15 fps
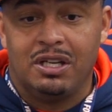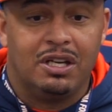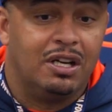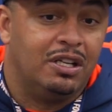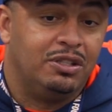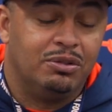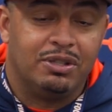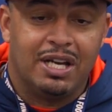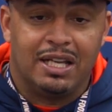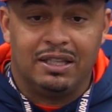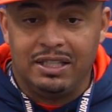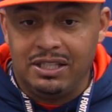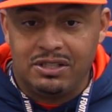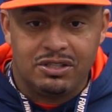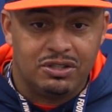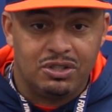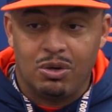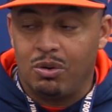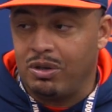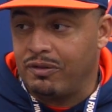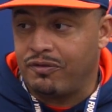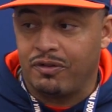You got Leach is
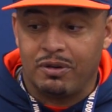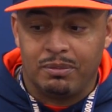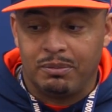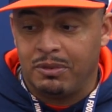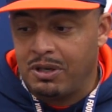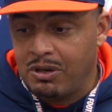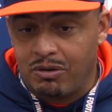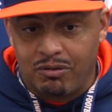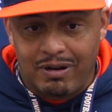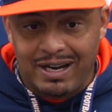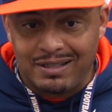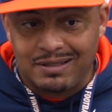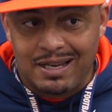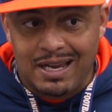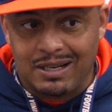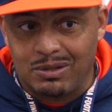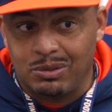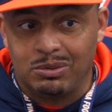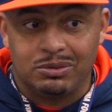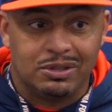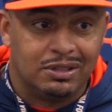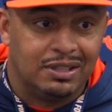going from right
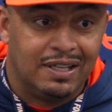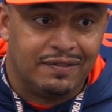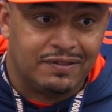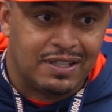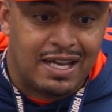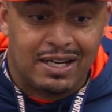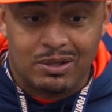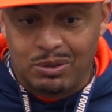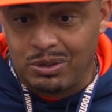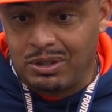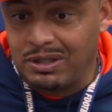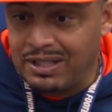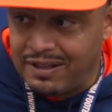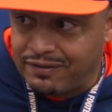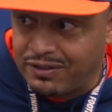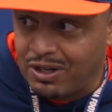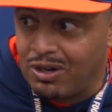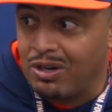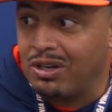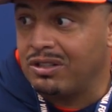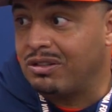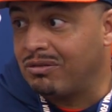tackle, to left
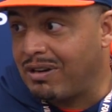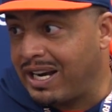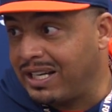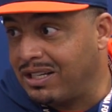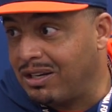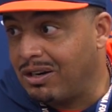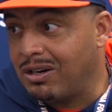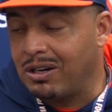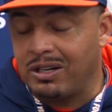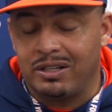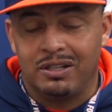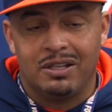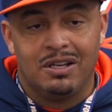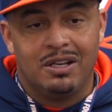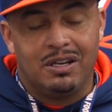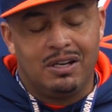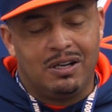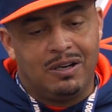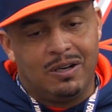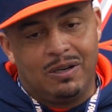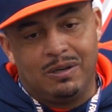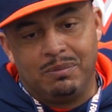guard, to right guard.
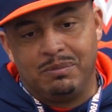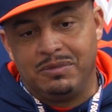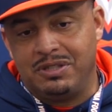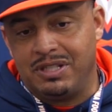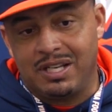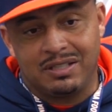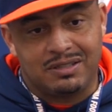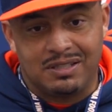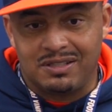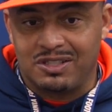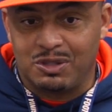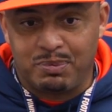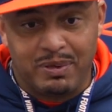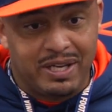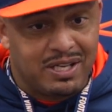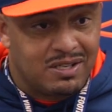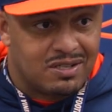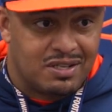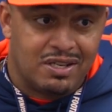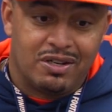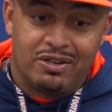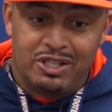Justice is playing
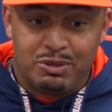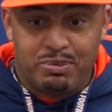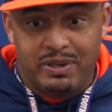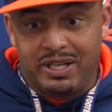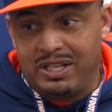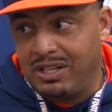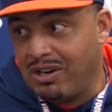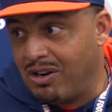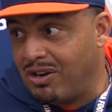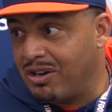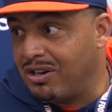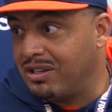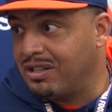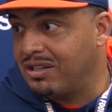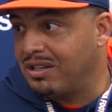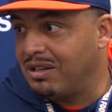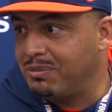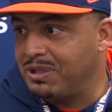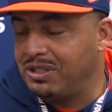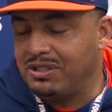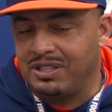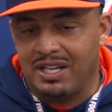center, he's playing guard. I
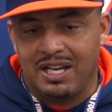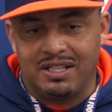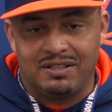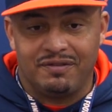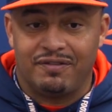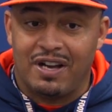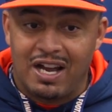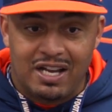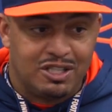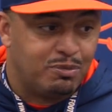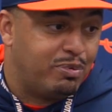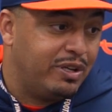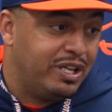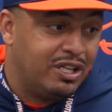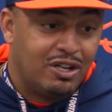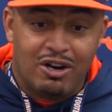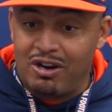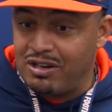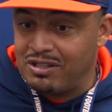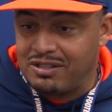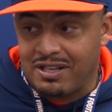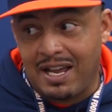mean, you got Devine's playing
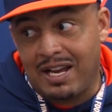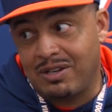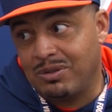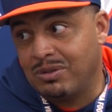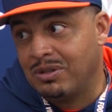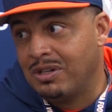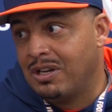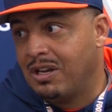guard and tackle.